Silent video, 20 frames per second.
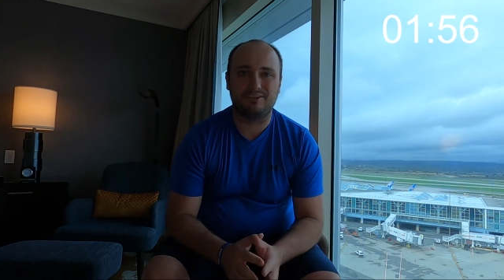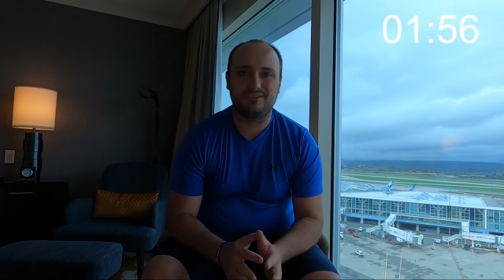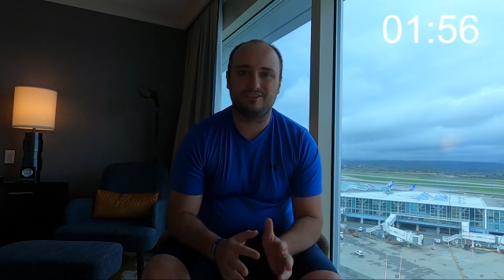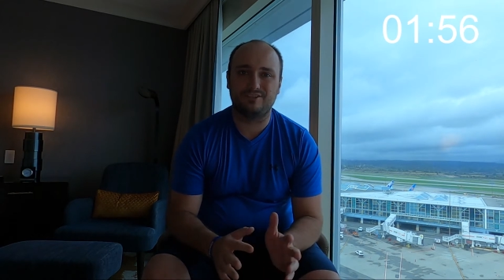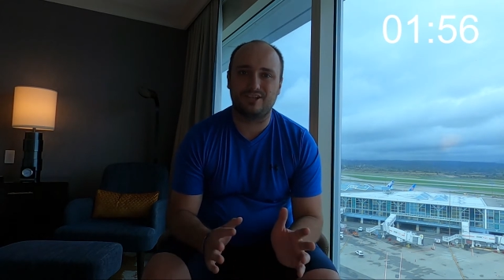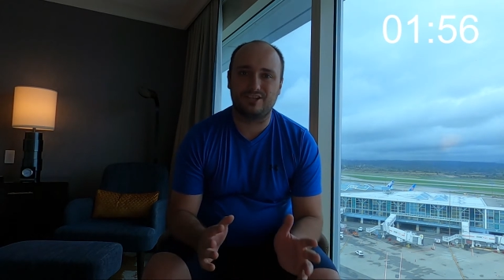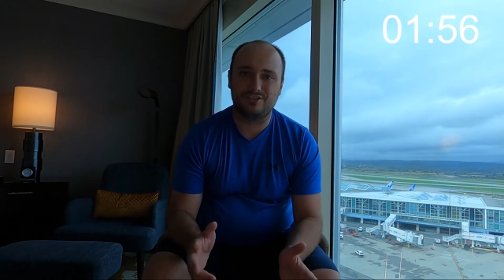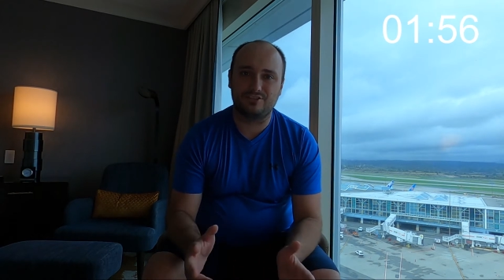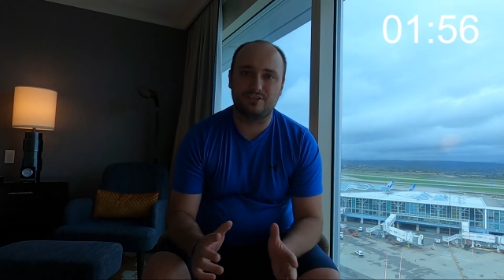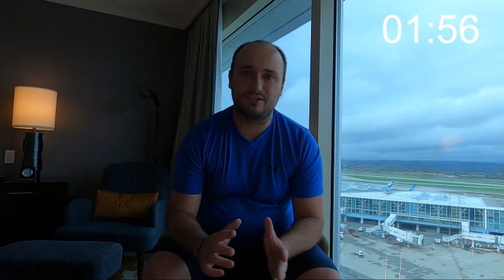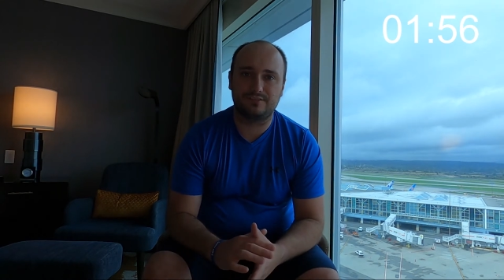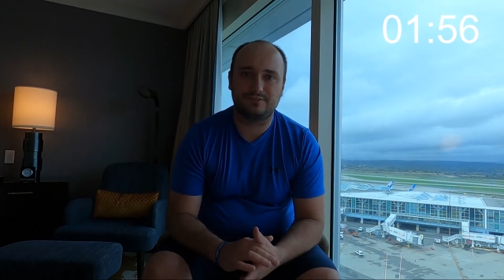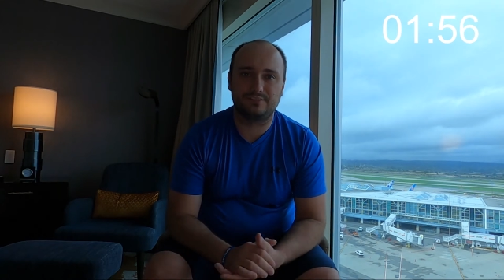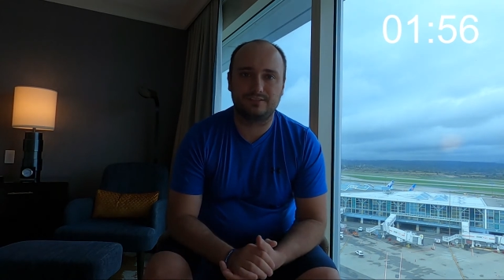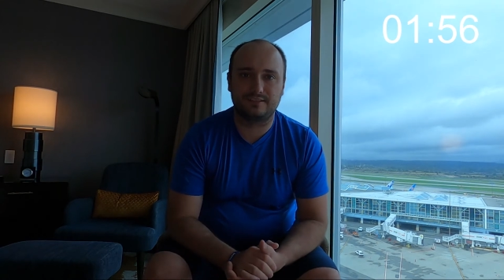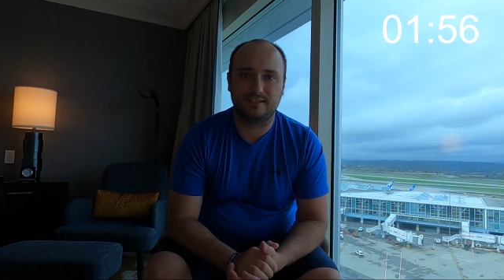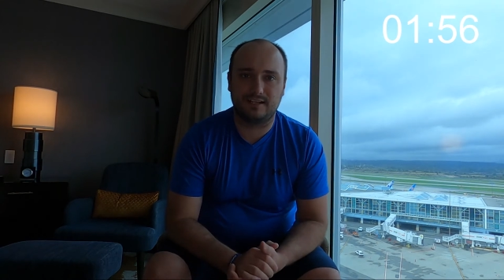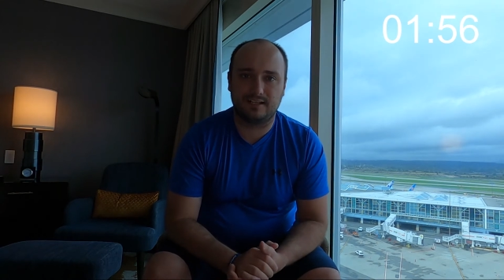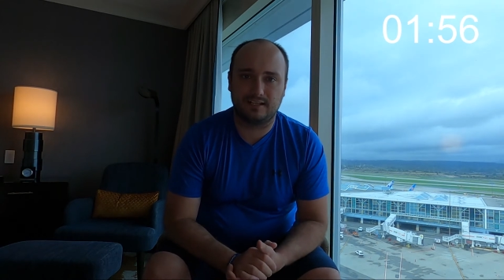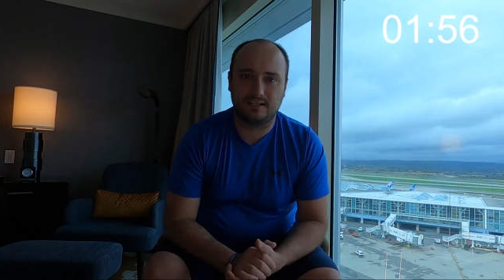points just
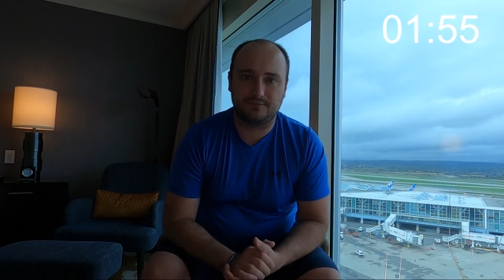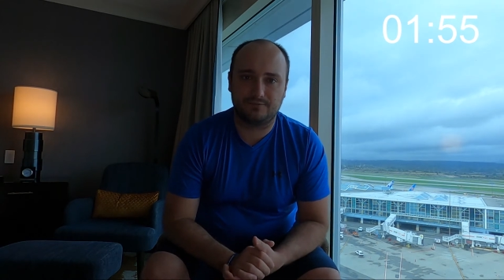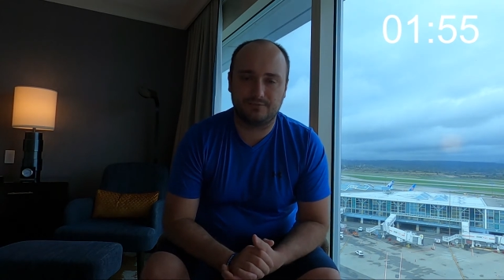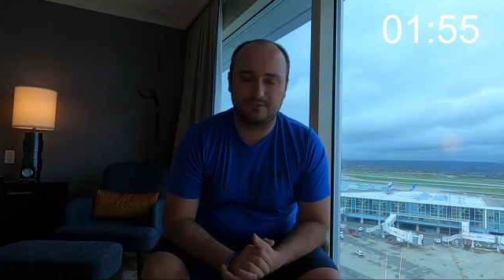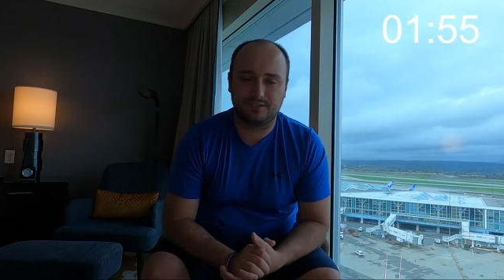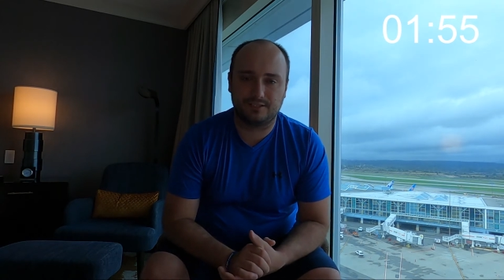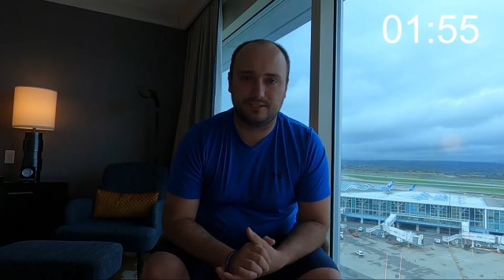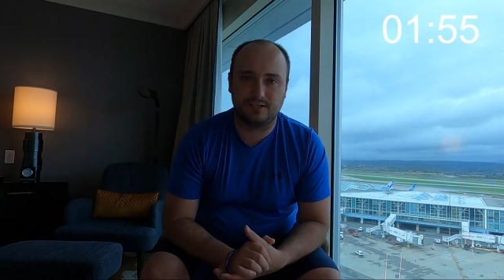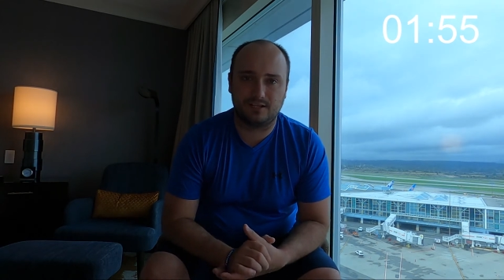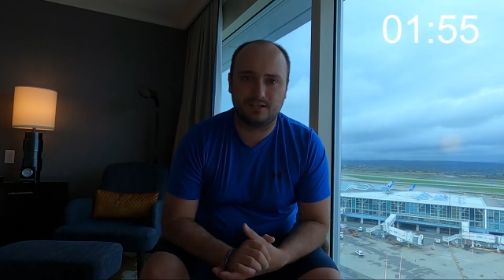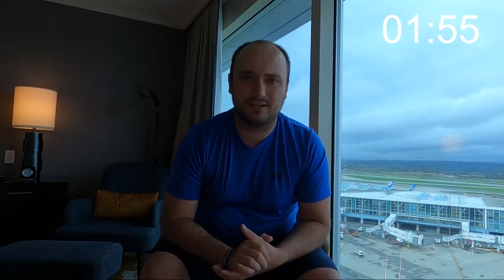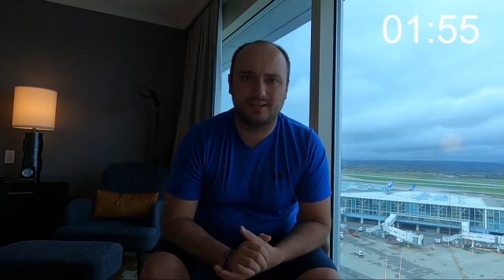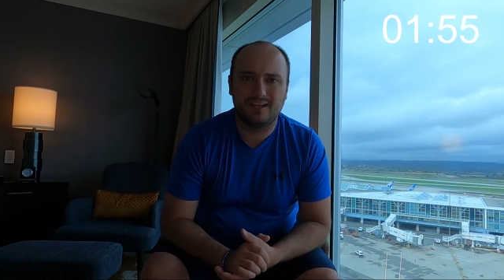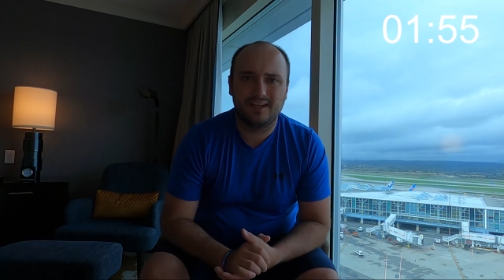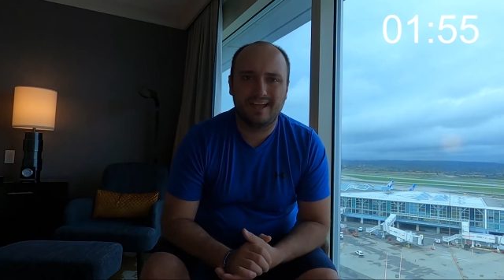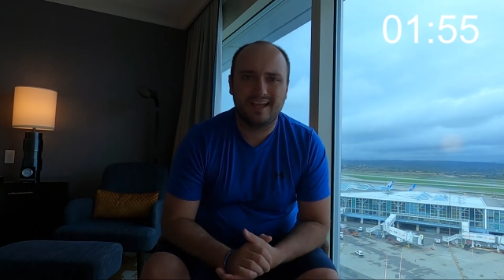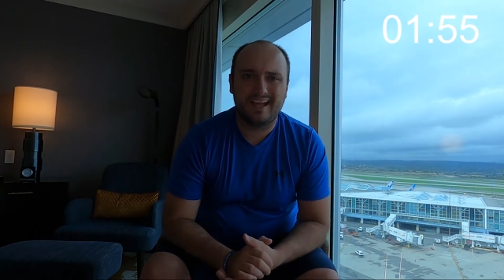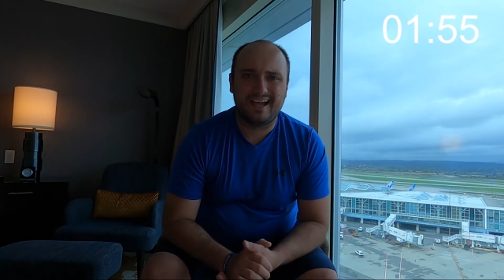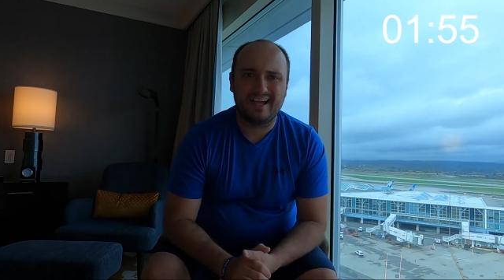for signing up for the card,